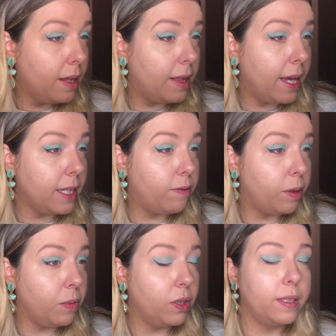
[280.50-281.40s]
things
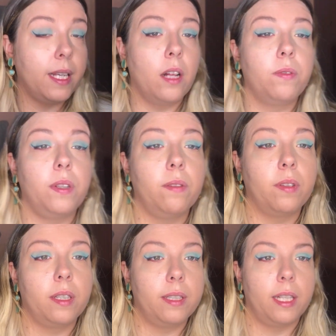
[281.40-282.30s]
from yourself
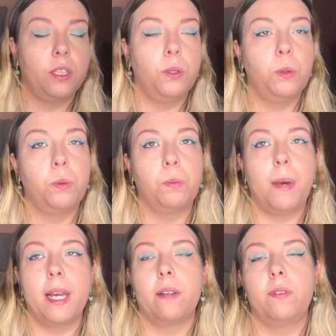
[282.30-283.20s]
even that you
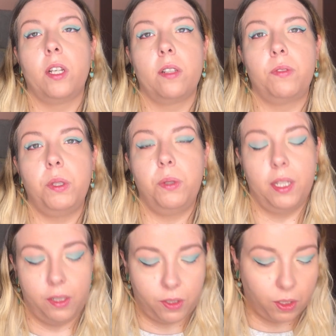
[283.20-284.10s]
might have done a few years